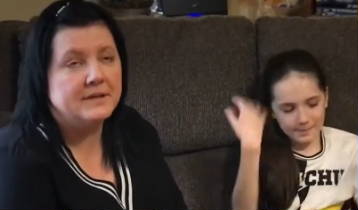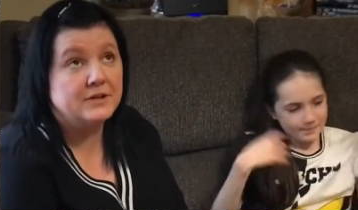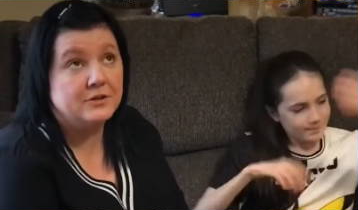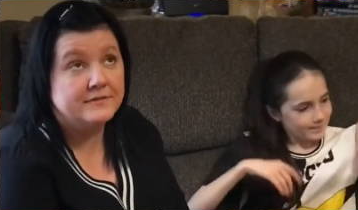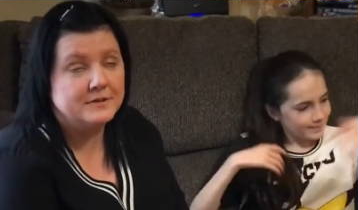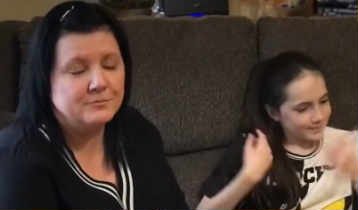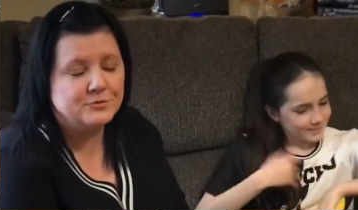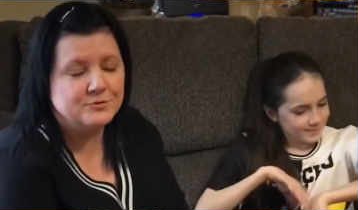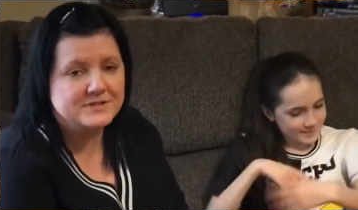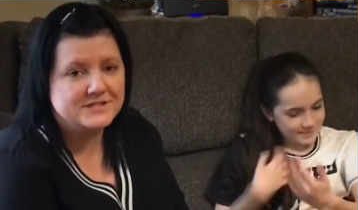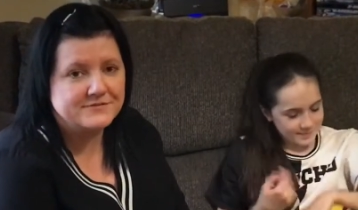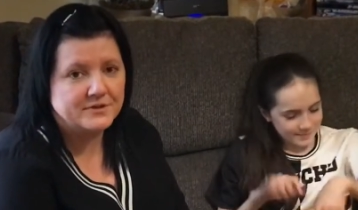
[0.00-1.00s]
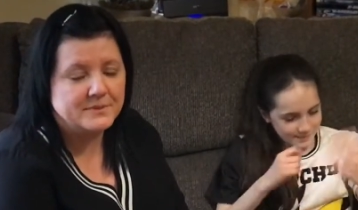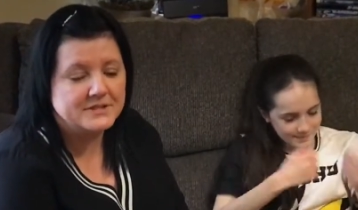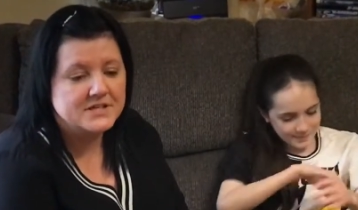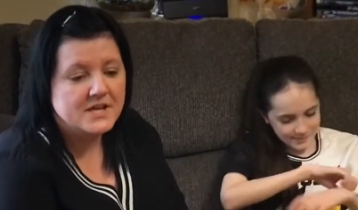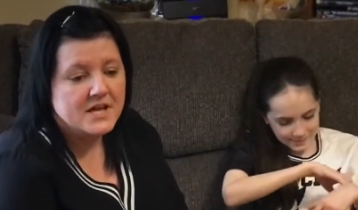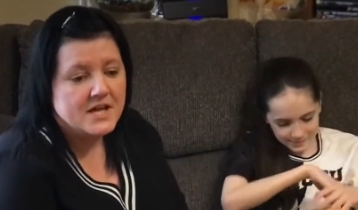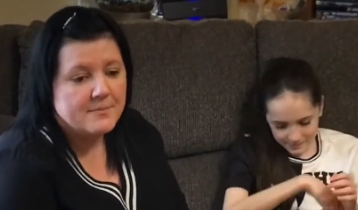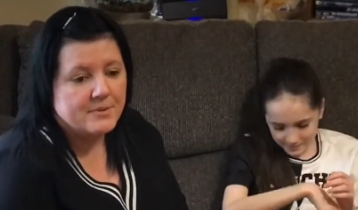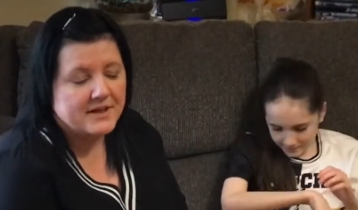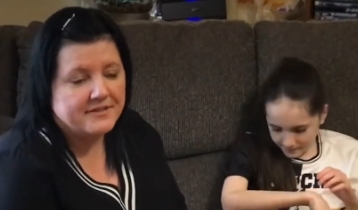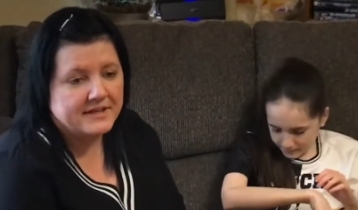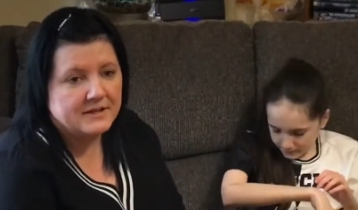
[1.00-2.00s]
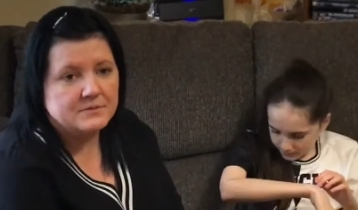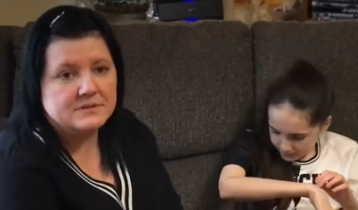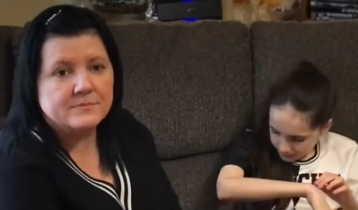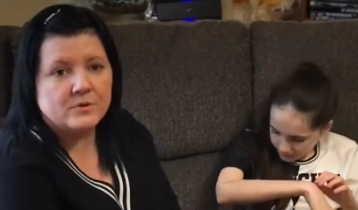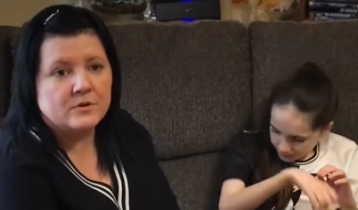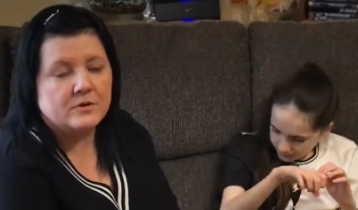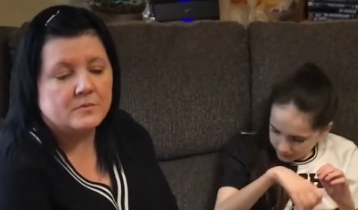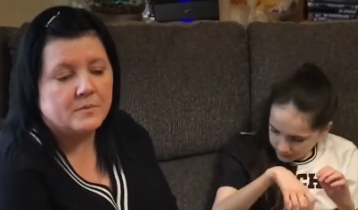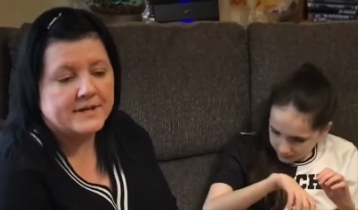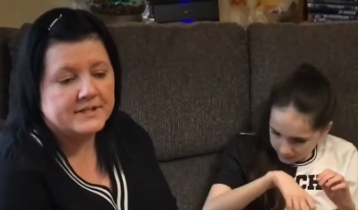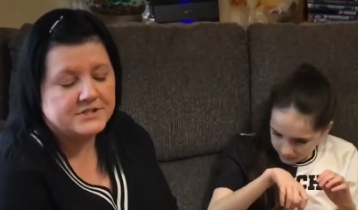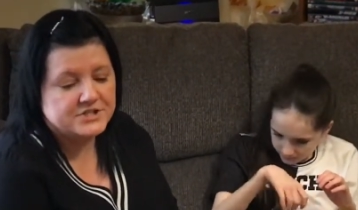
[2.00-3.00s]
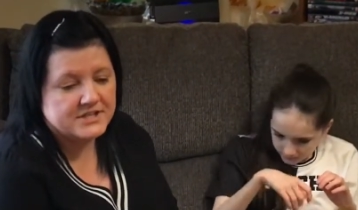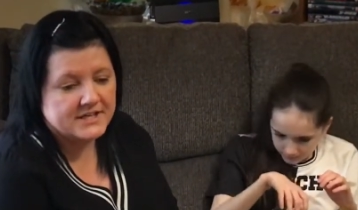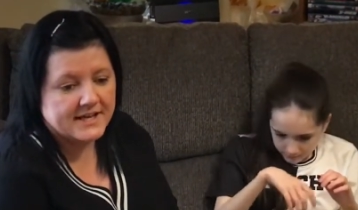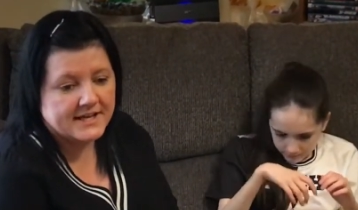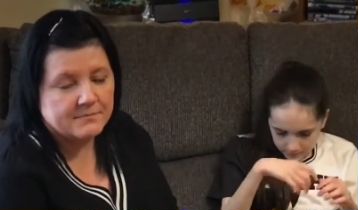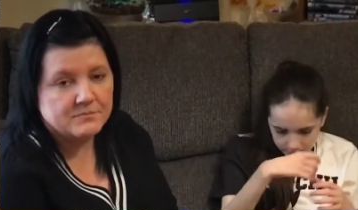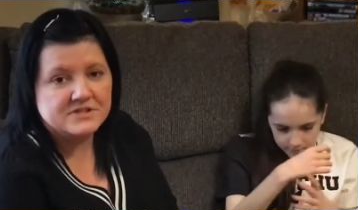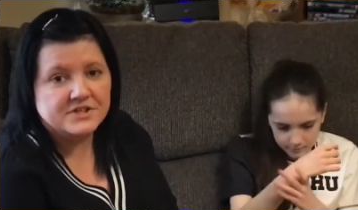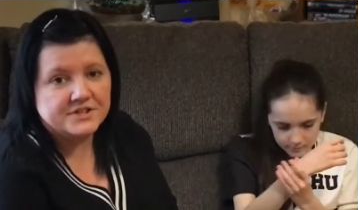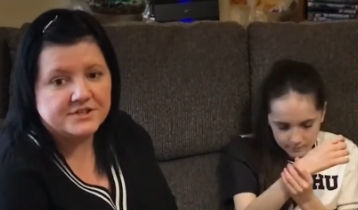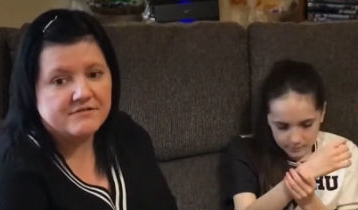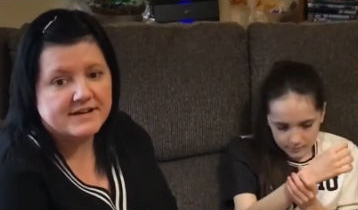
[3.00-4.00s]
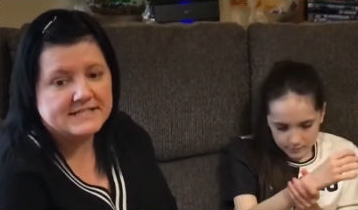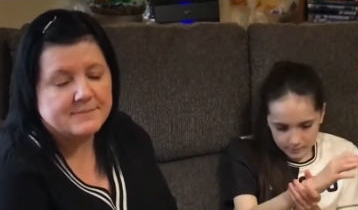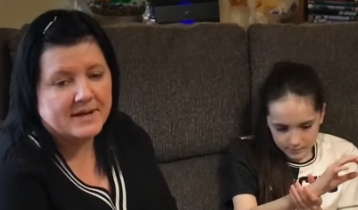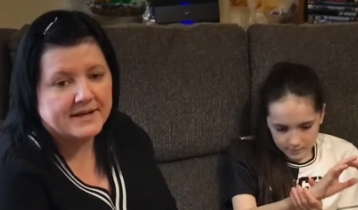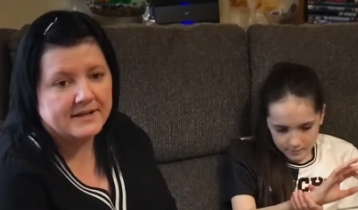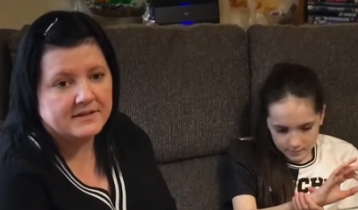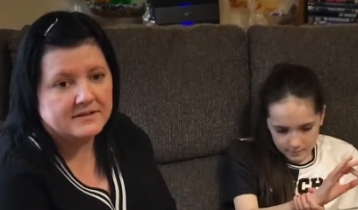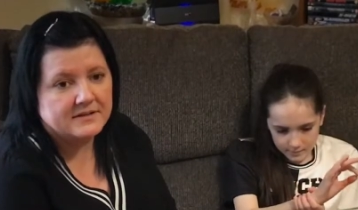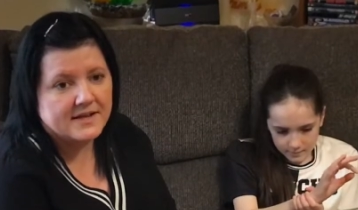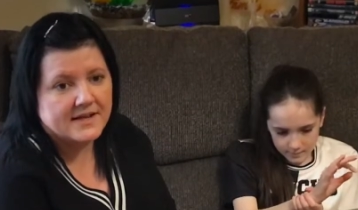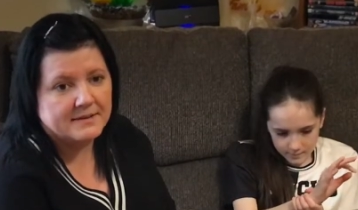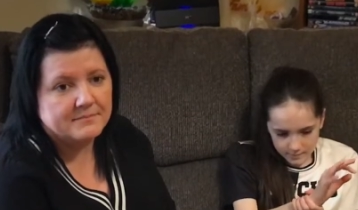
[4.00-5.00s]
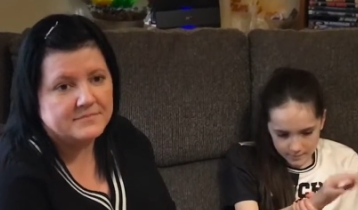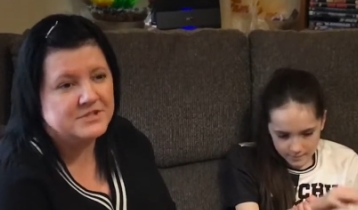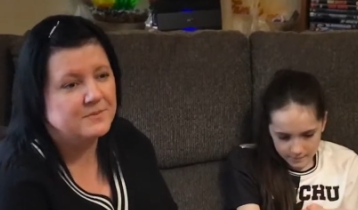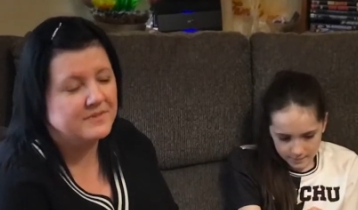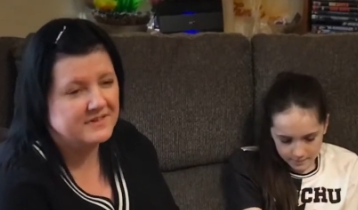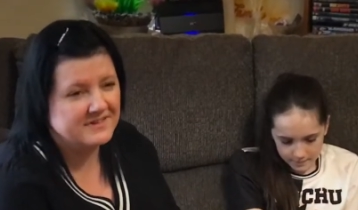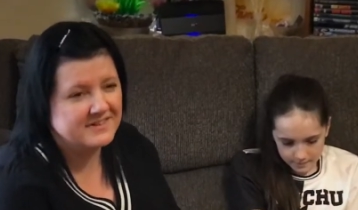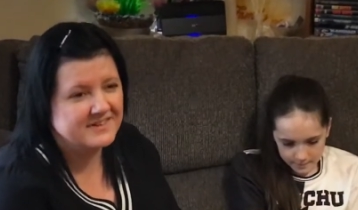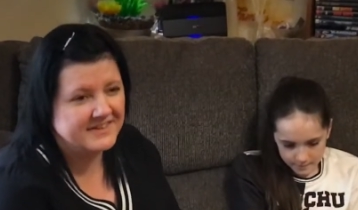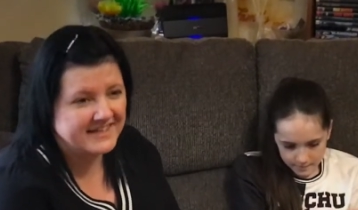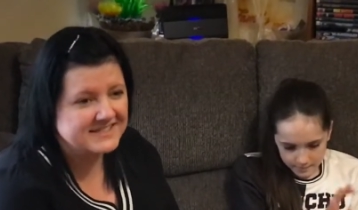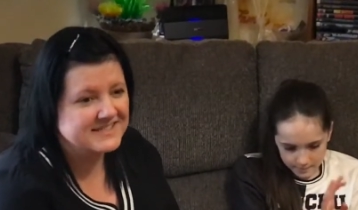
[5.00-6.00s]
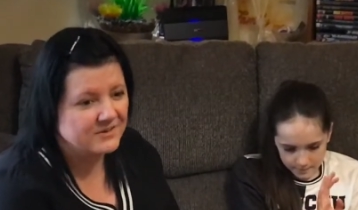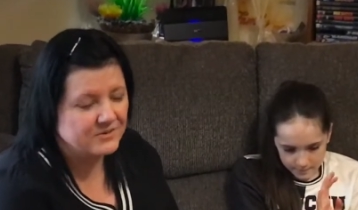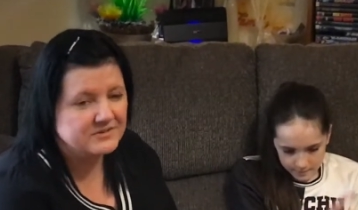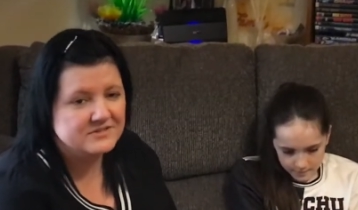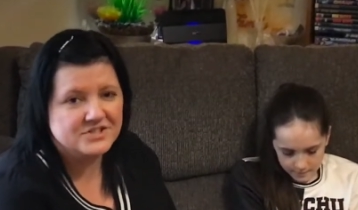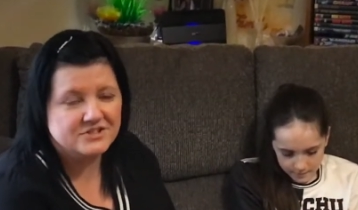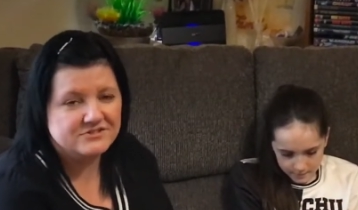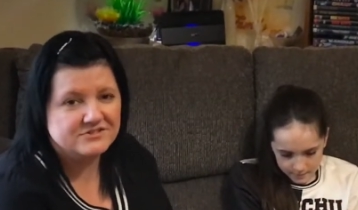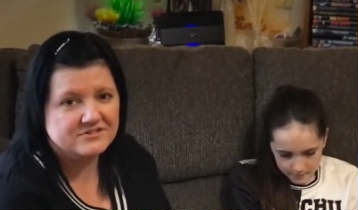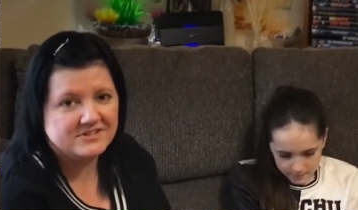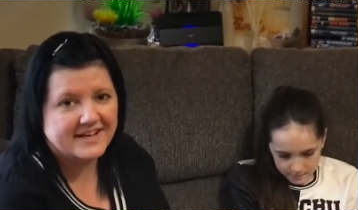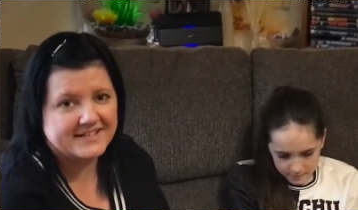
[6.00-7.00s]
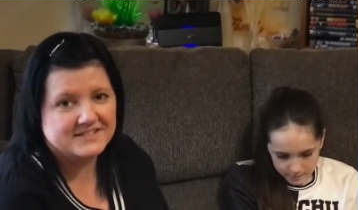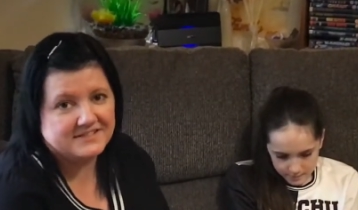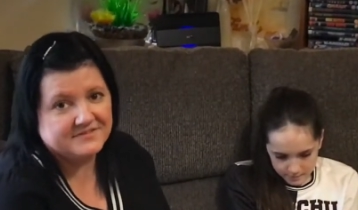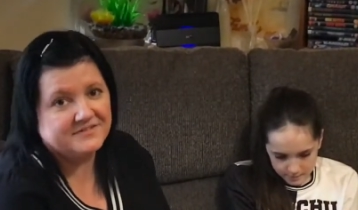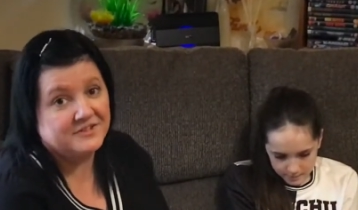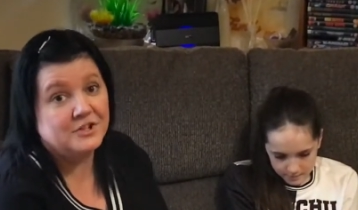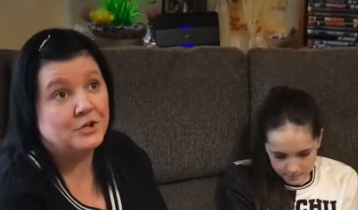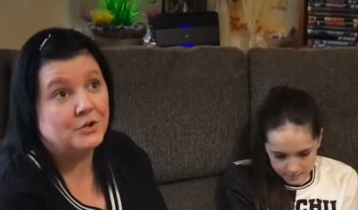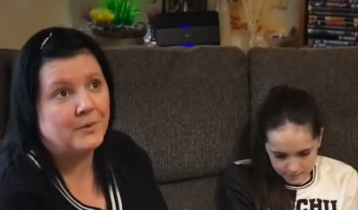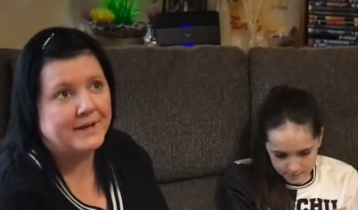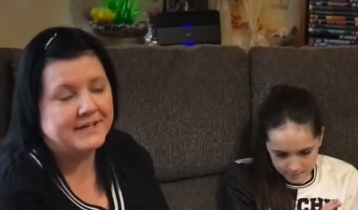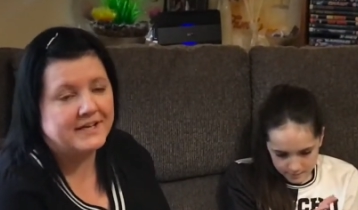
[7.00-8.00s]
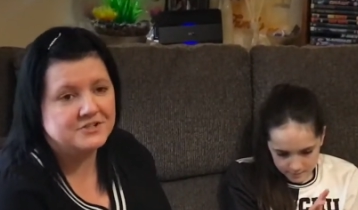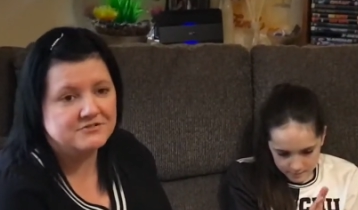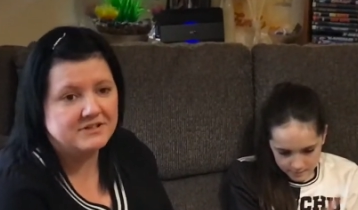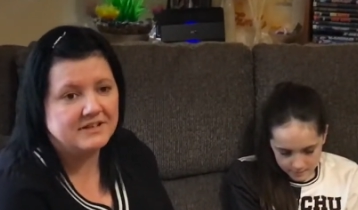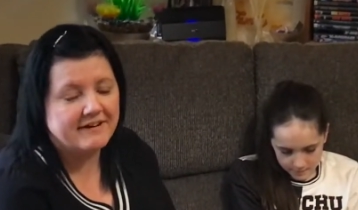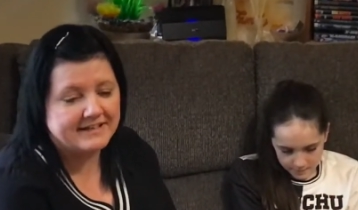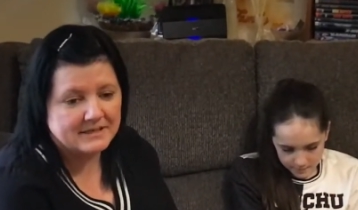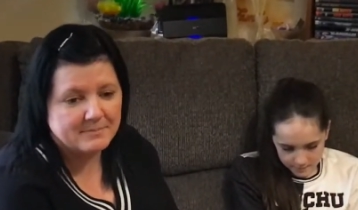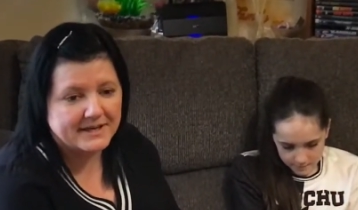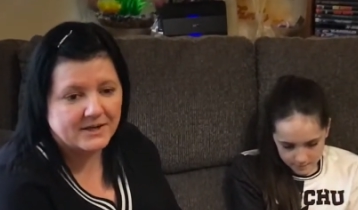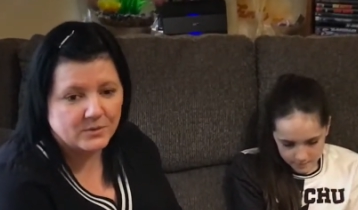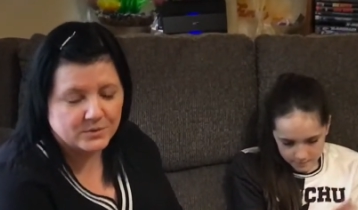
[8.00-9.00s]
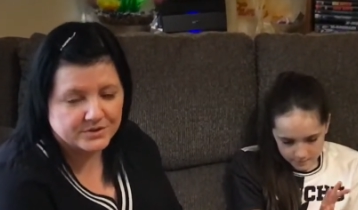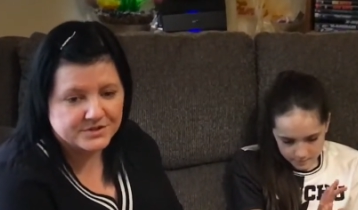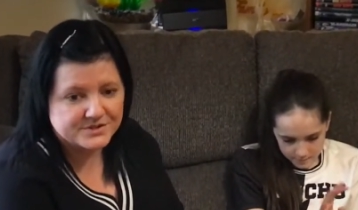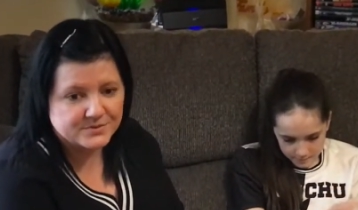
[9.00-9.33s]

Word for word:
Speaker 1: being covered in bruises from it. But I think it was more when she um, was learning to ride her bike and um, doing things that all children kind of learn quite naturally, riding a bike, going on a